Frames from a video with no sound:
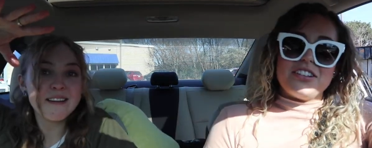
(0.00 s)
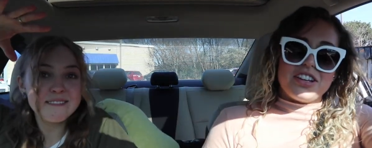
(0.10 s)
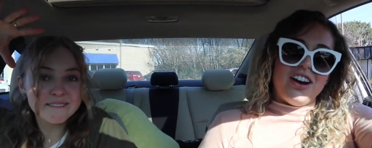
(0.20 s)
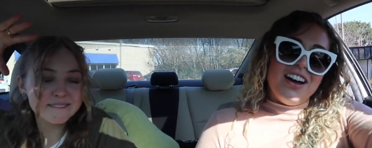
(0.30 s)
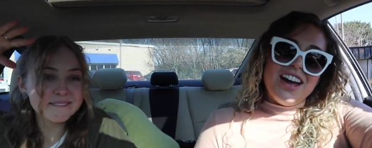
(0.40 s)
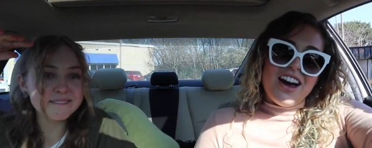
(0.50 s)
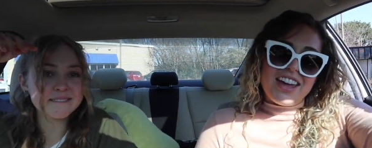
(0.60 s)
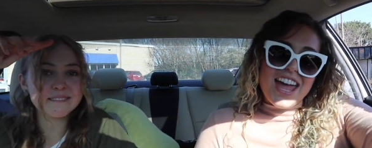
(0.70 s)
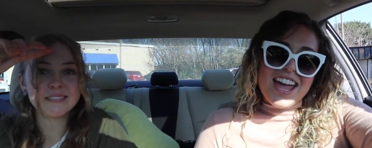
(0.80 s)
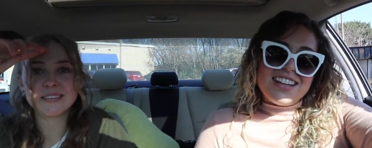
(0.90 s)
Speaker 1: I should go.
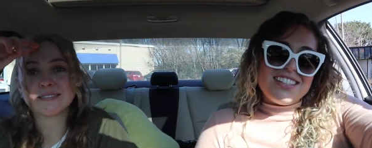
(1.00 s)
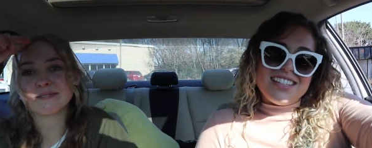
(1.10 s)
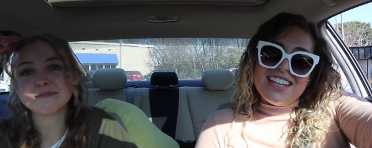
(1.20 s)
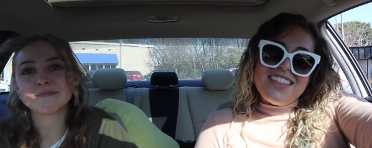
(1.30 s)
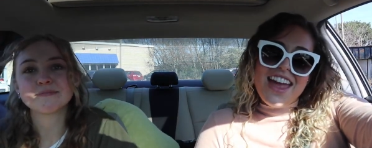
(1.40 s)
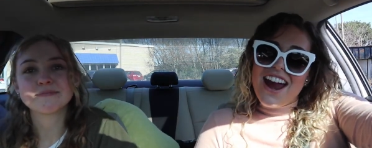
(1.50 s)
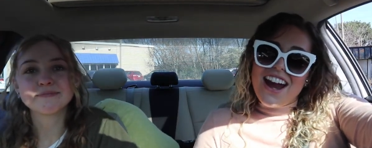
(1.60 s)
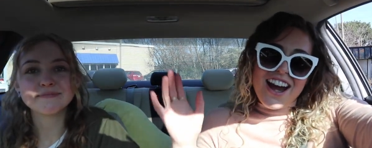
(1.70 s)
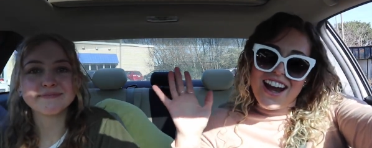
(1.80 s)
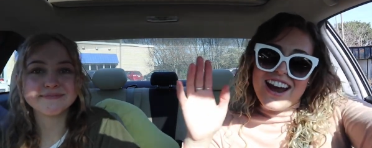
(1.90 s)
Okay, see you
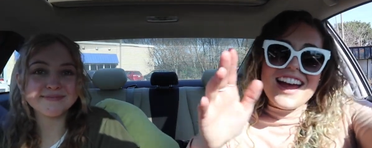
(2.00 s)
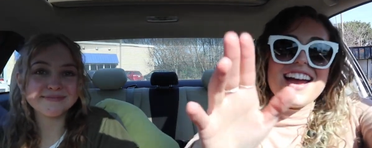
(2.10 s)
there.